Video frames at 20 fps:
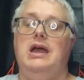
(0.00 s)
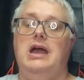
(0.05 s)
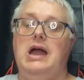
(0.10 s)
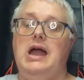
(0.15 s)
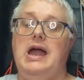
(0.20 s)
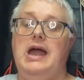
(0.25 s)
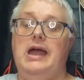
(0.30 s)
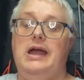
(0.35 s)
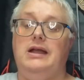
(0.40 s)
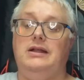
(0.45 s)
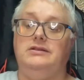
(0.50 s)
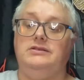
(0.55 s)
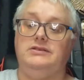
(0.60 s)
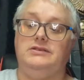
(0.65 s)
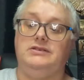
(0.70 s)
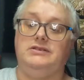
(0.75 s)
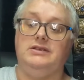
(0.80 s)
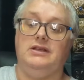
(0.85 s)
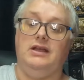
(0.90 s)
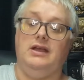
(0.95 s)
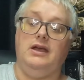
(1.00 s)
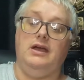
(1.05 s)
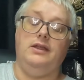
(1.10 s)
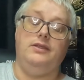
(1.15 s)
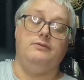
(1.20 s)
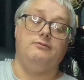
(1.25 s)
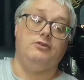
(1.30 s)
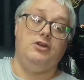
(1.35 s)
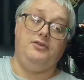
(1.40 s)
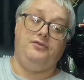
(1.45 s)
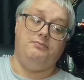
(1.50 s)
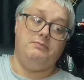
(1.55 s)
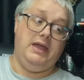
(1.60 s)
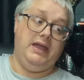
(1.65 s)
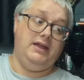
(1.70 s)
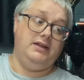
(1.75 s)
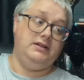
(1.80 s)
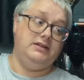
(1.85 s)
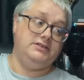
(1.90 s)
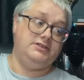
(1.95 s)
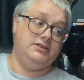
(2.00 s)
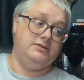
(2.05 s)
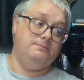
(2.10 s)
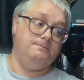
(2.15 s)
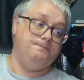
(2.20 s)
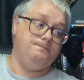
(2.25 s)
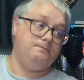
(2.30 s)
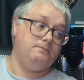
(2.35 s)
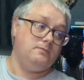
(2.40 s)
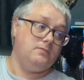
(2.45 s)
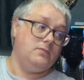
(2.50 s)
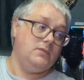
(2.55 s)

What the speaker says: and the roof mechanism